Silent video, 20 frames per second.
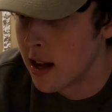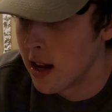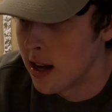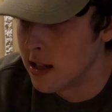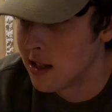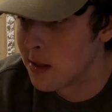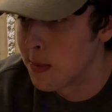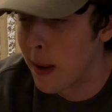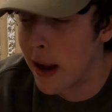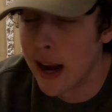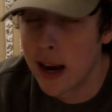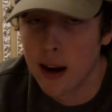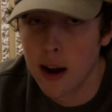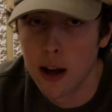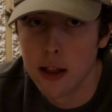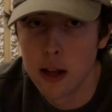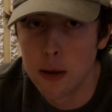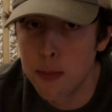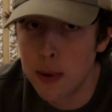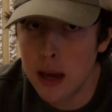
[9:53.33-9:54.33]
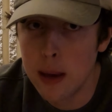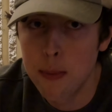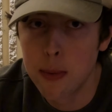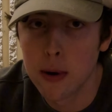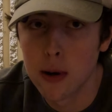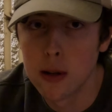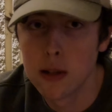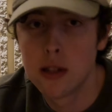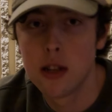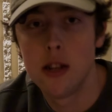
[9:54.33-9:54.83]
inspire other
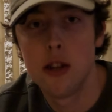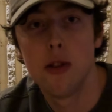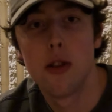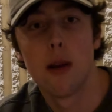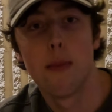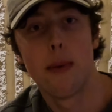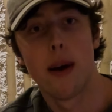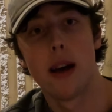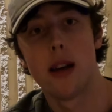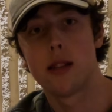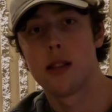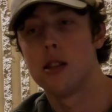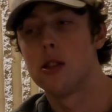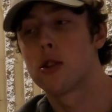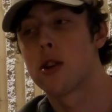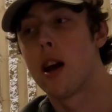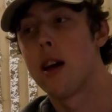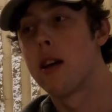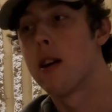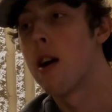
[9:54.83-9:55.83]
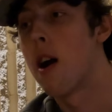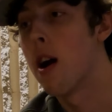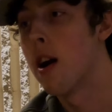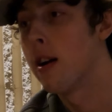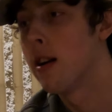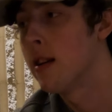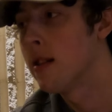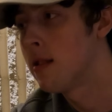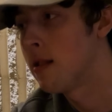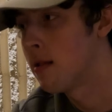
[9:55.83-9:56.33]
people to do their best and try their
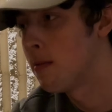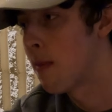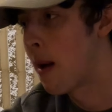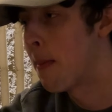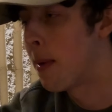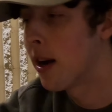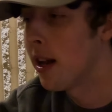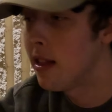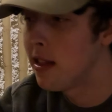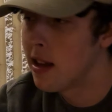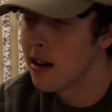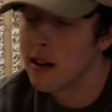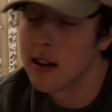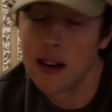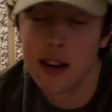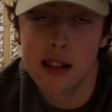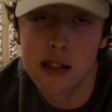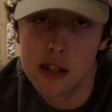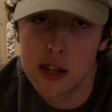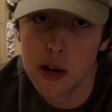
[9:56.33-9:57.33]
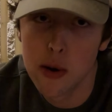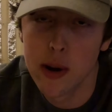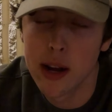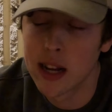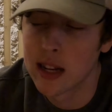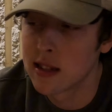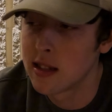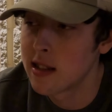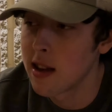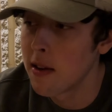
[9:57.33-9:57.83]
hardest. My buddy Dylan is
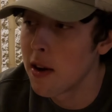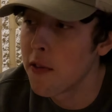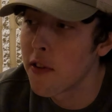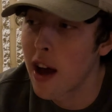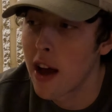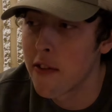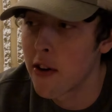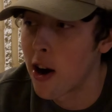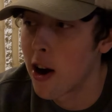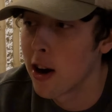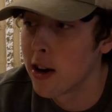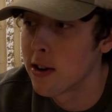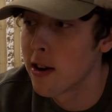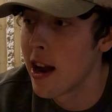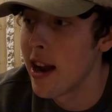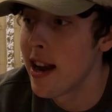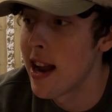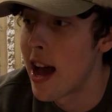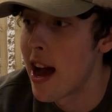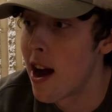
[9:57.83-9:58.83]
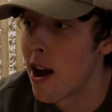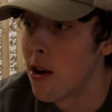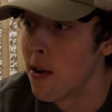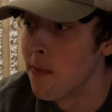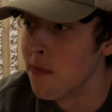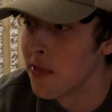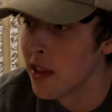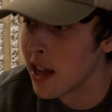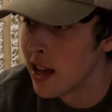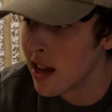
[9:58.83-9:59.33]
doing 75 hard right
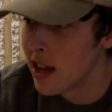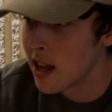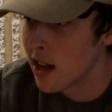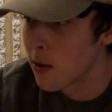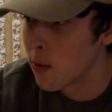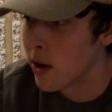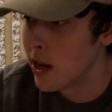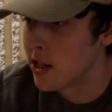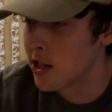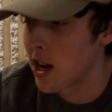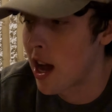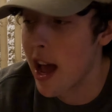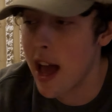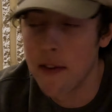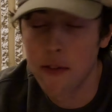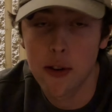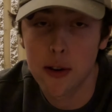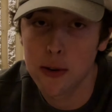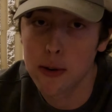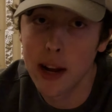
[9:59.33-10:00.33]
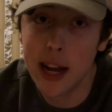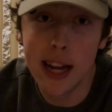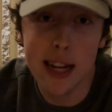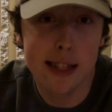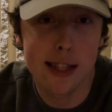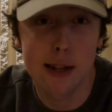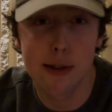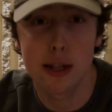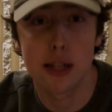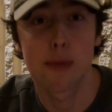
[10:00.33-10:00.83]
now, which I have
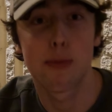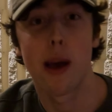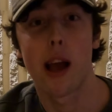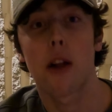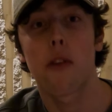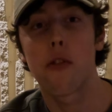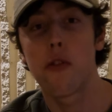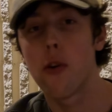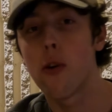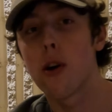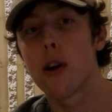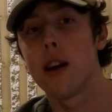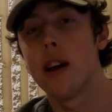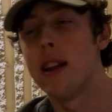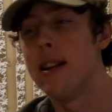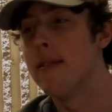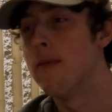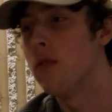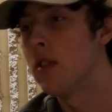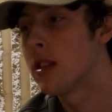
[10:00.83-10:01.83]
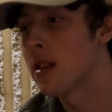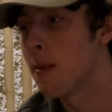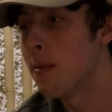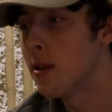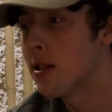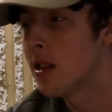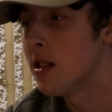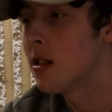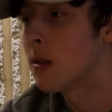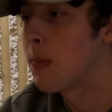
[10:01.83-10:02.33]
crazy respect for, and it's
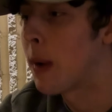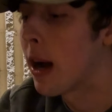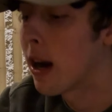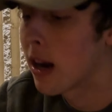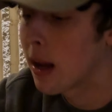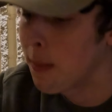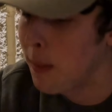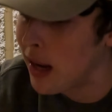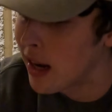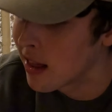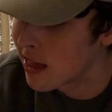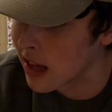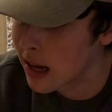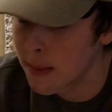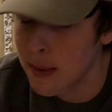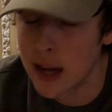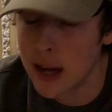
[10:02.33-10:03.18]
almost inspiring me to think